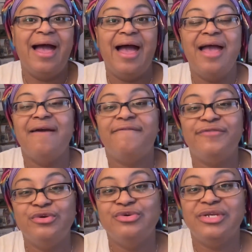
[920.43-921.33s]
I have
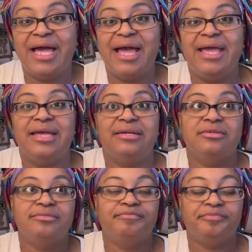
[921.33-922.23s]
Food
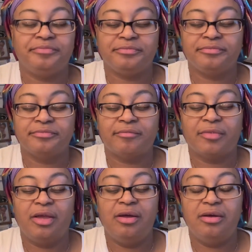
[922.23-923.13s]
Lion
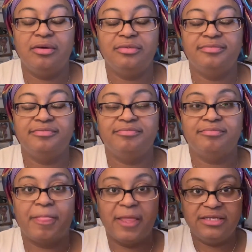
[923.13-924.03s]
um,
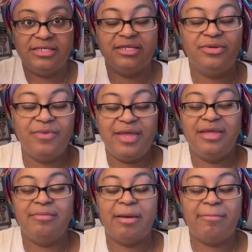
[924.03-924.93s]

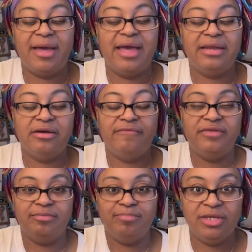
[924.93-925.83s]
silhouette in my mind
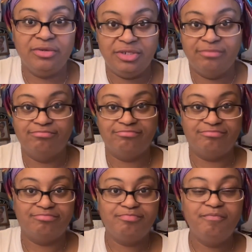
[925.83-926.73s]
of the building.
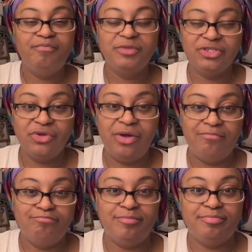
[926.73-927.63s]
So
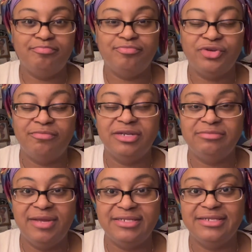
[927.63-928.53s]
I'm pretty
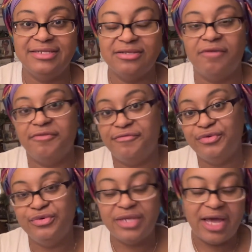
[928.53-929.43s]
much basing this off of
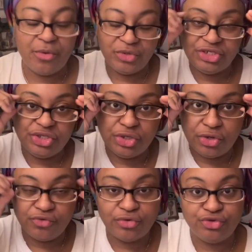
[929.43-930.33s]
Food Lion, which is a
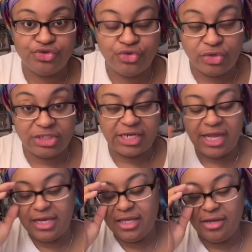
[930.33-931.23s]
grocery store
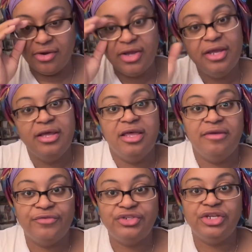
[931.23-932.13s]
chain here
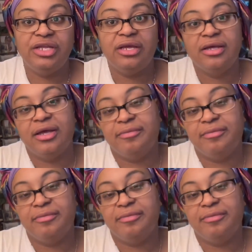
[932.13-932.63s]
in Virginia.